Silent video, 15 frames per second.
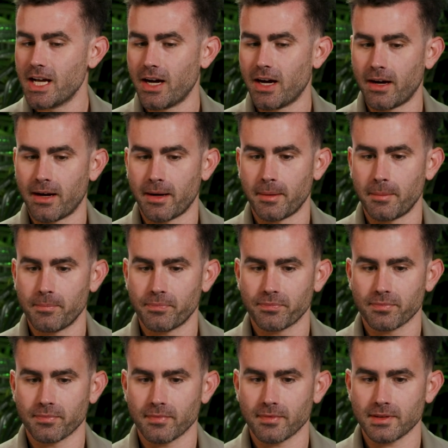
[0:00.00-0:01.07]

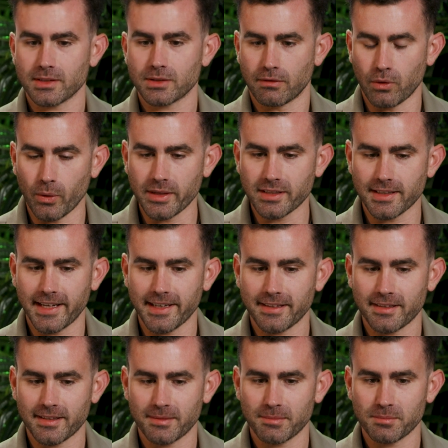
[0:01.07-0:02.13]
So I've always
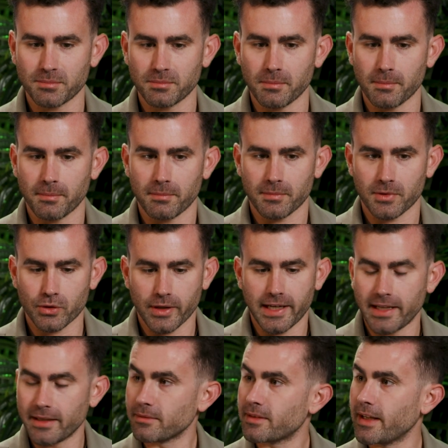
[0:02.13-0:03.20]
liked
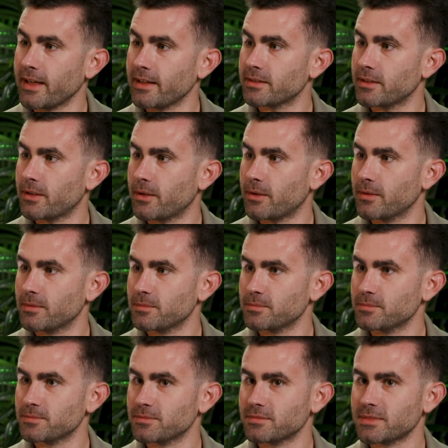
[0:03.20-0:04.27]
creating things, you know,
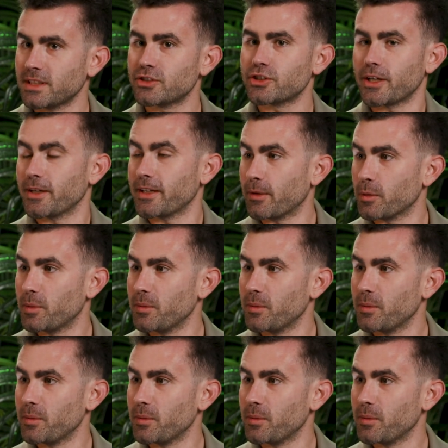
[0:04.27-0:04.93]
and sharing that with